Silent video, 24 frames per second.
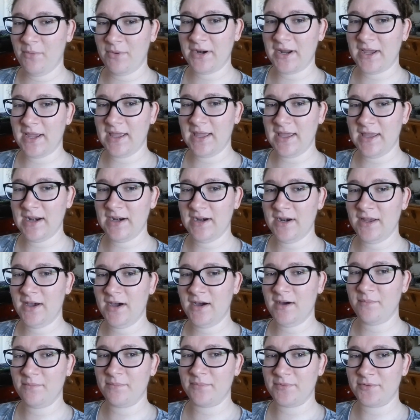I ended
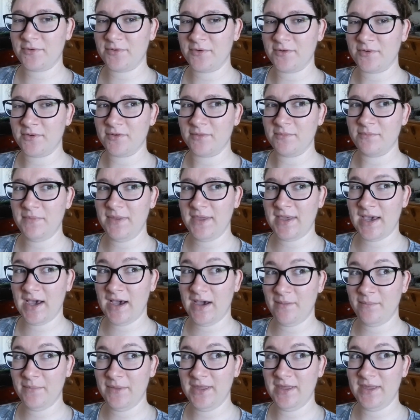up
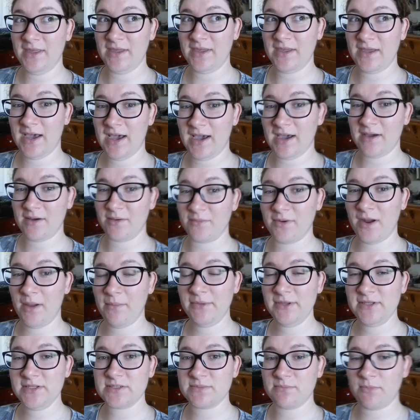becoming
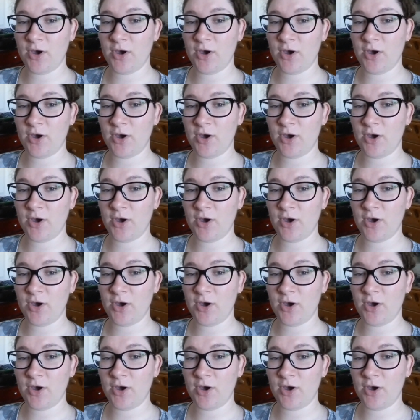Remy's